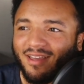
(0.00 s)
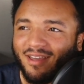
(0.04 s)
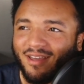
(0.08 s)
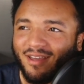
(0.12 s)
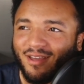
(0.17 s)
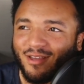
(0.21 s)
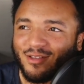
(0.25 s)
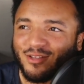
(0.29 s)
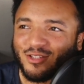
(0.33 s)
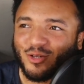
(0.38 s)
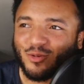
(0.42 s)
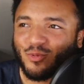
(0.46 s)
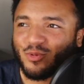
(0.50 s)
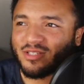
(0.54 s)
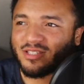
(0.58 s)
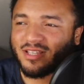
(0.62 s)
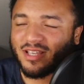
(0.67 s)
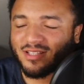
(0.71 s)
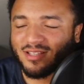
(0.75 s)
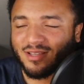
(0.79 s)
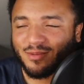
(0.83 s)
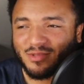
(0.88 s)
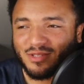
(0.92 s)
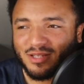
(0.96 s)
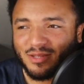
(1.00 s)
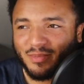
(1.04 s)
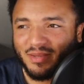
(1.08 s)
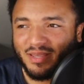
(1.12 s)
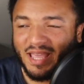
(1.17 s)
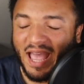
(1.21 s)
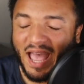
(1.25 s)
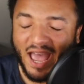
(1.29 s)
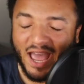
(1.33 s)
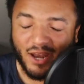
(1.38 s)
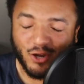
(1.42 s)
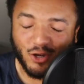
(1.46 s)
someone said something to me,
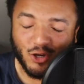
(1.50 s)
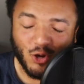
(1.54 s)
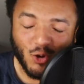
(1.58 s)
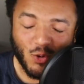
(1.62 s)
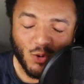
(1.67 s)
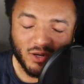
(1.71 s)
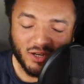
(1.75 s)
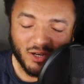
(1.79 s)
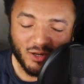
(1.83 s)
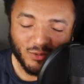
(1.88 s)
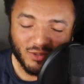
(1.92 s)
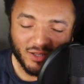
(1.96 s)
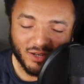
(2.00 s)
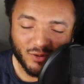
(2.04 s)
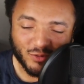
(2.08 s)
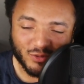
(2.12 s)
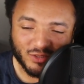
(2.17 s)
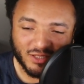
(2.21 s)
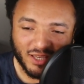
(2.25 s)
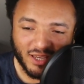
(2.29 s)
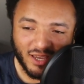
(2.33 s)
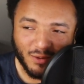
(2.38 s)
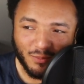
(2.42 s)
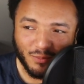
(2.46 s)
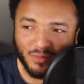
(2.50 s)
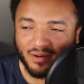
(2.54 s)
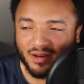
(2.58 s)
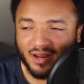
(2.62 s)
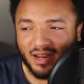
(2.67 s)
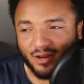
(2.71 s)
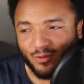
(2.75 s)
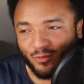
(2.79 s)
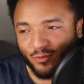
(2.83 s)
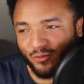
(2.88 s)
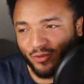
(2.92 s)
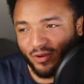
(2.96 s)
had no idea what they were saying, but I
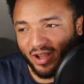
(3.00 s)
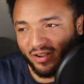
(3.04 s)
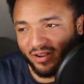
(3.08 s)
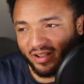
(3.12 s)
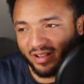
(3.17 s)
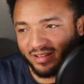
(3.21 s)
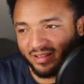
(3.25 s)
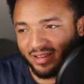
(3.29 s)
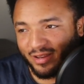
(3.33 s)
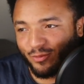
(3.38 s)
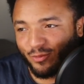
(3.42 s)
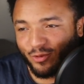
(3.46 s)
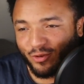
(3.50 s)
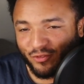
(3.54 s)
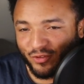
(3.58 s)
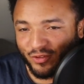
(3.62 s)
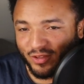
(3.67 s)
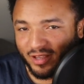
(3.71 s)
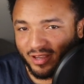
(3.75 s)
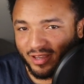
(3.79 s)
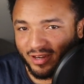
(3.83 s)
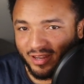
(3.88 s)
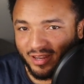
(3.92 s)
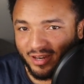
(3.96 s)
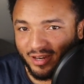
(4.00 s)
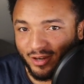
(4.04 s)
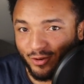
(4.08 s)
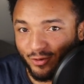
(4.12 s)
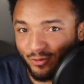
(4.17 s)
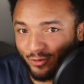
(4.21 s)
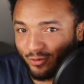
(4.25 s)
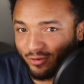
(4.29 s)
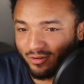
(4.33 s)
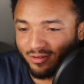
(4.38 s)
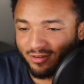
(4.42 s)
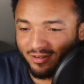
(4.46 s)
didn't want to feel like an idiot,
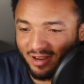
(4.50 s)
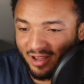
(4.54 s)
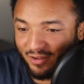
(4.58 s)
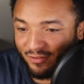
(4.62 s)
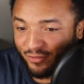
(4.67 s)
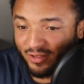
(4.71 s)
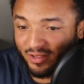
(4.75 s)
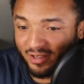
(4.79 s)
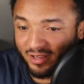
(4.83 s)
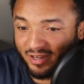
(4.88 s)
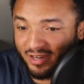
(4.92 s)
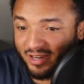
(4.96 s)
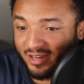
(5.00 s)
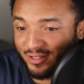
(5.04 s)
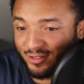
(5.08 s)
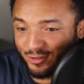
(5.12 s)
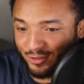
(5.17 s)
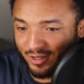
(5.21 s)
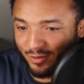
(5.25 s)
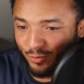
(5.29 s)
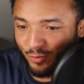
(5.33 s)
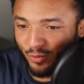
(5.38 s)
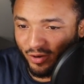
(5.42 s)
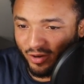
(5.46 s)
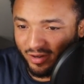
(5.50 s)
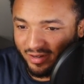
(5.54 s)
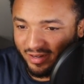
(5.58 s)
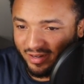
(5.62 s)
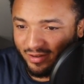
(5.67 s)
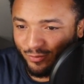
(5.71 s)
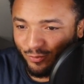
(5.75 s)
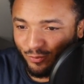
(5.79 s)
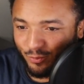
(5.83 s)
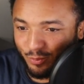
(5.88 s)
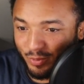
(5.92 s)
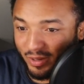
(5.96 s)
or I felt like an idiot,
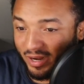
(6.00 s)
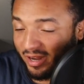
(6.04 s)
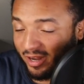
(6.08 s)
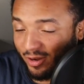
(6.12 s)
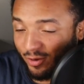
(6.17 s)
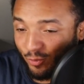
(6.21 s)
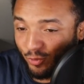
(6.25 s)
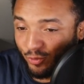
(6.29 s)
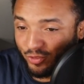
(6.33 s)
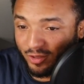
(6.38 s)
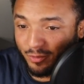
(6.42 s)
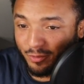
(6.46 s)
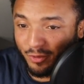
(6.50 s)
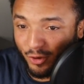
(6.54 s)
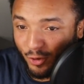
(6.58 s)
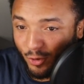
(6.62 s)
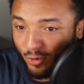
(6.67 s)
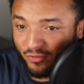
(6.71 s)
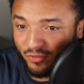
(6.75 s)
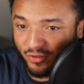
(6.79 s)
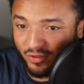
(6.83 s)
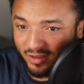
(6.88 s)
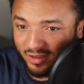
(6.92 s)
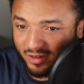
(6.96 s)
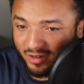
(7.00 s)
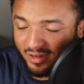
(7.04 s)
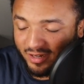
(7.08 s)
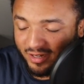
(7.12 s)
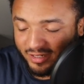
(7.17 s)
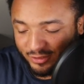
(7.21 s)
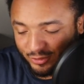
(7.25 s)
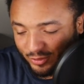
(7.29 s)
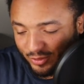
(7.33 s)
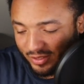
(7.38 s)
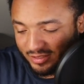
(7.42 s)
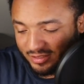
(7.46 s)
but I didn't want them to know I felt like an
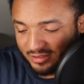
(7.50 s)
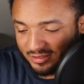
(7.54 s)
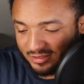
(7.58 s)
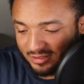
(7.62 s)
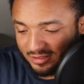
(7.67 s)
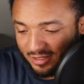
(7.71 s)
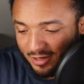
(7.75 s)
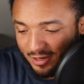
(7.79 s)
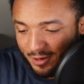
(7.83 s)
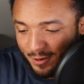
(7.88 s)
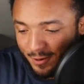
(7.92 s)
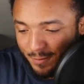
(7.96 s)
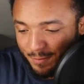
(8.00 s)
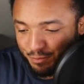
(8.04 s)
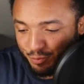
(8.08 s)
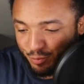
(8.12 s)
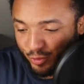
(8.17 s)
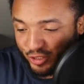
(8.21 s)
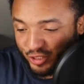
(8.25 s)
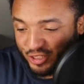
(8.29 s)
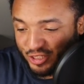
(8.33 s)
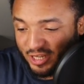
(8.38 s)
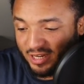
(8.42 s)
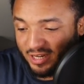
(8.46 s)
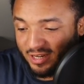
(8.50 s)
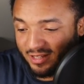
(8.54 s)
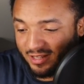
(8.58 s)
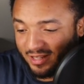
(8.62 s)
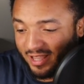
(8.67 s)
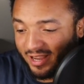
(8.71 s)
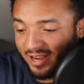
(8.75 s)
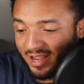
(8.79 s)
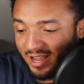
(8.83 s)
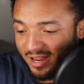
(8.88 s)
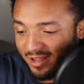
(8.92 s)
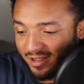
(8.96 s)
idiot, so I just pretended
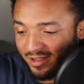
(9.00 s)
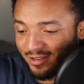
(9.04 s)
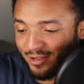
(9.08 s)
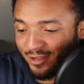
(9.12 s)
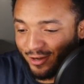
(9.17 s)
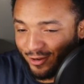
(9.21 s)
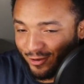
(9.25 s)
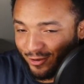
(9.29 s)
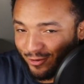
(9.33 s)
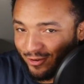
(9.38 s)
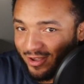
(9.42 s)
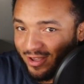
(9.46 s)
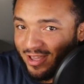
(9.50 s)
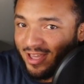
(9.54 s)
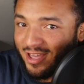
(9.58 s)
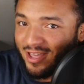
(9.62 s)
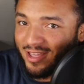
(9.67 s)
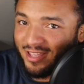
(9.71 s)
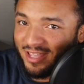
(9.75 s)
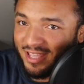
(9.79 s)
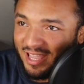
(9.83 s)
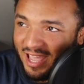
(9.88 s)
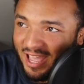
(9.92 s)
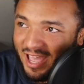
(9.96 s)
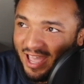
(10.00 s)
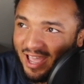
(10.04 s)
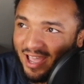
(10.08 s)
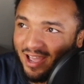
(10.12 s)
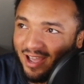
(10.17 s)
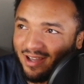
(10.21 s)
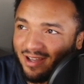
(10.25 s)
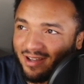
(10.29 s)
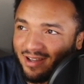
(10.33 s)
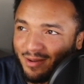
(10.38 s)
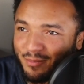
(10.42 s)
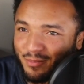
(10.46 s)
like I, you know,
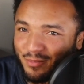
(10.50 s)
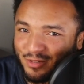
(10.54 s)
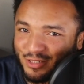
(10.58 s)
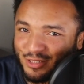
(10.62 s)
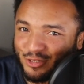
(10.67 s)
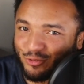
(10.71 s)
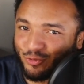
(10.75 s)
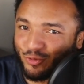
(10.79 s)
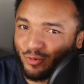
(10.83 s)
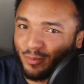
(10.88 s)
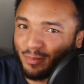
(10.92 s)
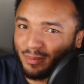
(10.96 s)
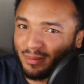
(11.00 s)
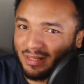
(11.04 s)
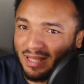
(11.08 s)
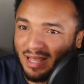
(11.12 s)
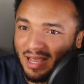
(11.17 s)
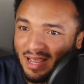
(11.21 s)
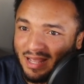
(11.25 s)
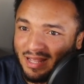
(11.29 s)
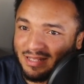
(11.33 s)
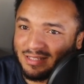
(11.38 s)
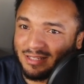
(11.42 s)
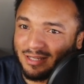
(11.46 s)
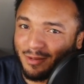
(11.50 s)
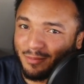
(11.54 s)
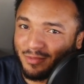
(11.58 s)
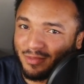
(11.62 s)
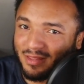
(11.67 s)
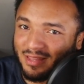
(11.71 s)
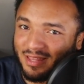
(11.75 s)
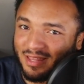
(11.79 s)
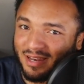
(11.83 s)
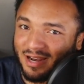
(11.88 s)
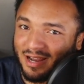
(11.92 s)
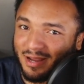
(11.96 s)
yeah, I'm gonna just reply in something
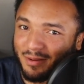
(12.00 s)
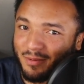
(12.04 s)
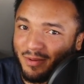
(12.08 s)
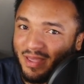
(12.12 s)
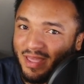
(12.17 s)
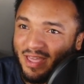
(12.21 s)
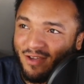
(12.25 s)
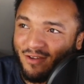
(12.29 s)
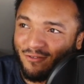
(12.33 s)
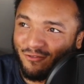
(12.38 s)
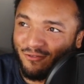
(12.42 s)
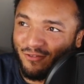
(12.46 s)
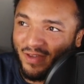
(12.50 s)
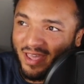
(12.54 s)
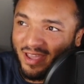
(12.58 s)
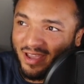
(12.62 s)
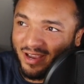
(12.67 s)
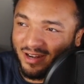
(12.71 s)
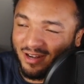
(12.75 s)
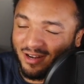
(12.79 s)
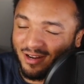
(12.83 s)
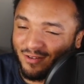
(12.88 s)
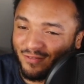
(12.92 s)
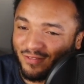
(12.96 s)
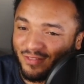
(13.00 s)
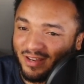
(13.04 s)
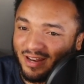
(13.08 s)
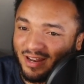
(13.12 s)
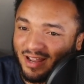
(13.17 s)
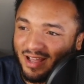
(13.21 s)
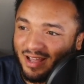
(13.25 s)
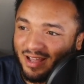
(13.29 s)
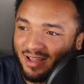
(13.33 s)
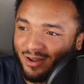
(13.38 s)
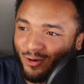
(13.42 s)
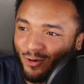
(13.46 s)
that I'm vague enough that
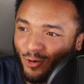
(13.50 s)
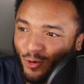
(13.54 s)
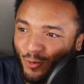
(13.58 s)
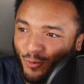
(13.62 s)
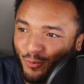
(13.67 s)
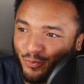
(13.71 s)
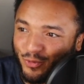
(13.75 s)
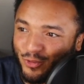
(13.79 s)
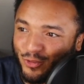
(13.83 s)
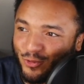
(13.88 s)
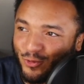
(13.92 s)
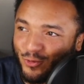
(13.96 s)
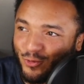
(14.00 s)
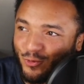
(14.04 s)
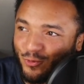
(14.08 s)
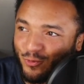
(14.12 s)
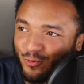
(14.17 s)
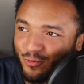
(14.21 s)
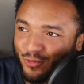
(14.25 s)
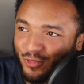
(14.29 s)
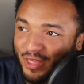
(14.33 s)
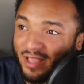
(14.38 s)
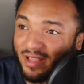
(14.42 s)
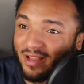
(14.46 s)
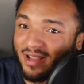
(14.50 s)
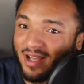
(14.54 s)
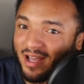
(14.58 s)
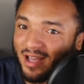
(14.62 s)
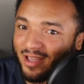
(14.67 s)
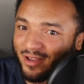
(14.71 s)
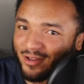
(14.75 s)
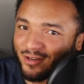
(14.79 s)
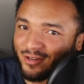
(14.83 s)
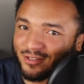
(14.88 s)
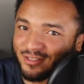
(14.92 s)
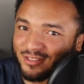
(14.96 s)
I hope you think
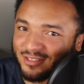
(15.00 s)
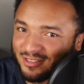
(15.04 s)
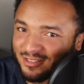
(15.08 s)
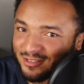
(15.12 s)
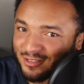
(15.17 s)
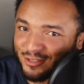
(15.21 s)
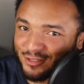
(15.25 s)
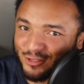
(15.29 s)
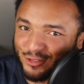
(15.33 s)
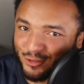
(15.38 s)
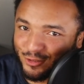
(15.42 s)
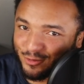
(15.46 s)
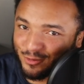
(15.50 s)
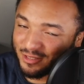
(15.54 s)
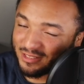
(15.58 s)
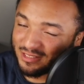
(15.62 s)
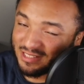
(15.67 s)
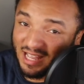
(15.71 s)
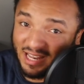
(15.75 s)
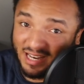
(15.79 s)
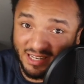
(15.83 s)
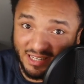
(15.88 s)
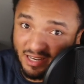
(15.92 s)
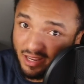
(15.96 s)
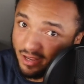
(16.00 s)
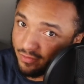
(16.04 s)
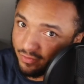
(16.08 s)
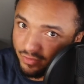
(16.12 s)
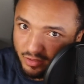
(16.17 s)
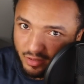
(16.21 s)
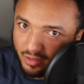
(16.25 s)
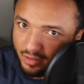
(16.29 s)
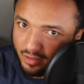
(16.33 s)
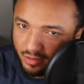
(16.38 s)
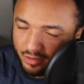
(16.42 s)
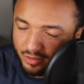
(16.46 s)
I understood you, because I
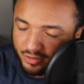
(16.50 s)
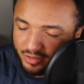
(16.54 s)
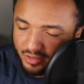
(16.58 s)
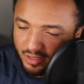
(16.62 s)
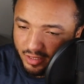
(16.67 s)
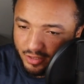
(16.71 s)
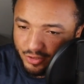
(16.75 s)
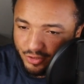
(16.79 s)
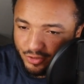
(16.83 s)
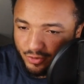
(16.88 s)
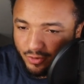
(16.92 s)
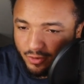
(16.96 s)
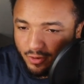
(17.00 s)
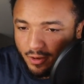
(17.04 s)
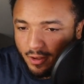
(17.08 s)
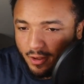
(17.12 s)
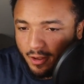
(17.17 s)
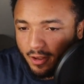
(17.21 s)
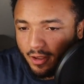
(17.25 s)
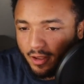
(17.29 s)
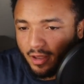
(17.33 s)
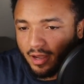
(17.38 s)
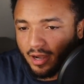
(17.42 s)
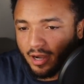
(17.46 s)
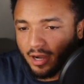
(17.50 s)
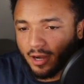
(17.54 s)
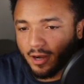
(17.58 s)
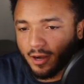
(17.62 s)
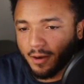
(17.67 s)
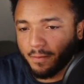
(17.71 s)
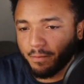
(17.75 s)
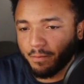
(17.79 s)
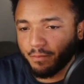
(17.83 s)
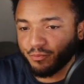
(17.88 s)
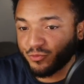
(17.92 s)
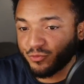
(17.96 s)
definitely didn't understand you.
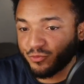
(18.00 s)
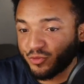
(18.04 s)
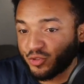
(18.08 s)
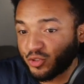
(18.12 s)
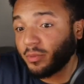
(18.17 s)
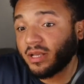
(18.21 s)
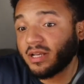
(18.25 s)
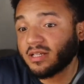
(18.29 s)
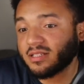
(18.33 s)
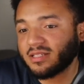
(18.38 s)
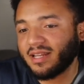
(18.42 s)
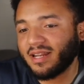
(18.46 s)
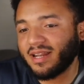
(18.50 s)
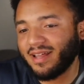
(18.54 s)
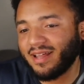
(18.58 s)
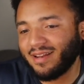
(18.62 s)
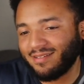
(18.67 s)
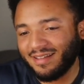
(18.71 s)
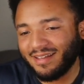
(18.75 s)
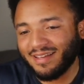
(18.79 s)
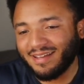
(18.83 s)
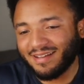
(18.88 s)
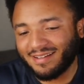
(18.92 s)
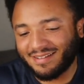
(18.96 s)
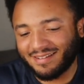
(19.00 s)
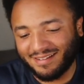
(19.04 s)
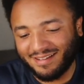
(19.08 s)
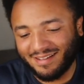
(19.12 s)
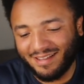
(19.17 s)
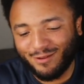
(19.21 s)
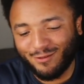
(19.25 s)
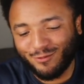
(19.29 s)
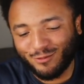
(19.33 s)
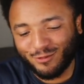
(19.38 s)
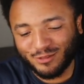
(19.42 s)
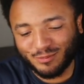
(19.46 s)
So because of that, like,
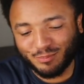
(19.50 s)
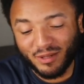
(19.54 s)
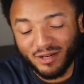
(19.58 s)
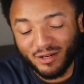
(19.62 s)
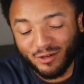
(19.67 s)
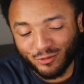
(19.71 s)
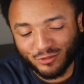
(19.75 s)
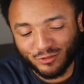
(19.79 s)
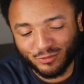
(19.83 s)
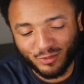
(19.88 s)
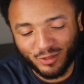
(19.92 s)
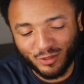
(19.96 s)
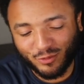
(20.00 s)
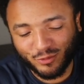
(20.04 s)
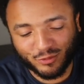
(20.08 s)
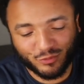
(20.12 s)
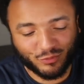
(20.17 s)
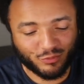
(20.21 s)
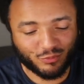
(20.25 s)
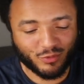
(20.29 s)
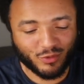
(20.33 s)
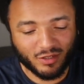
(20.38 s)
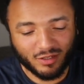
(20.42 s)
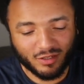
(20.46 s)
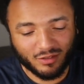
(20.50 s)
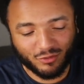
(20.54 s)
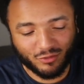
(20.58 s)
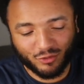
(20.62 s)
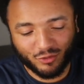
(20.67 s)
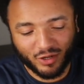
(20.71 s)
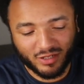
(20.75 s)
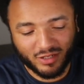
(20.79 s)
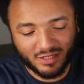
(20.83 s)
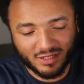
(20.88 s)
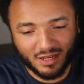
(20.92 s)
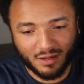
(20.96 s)
it was fun,
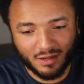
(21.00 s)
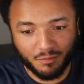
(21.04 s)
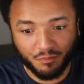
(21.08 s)
great time.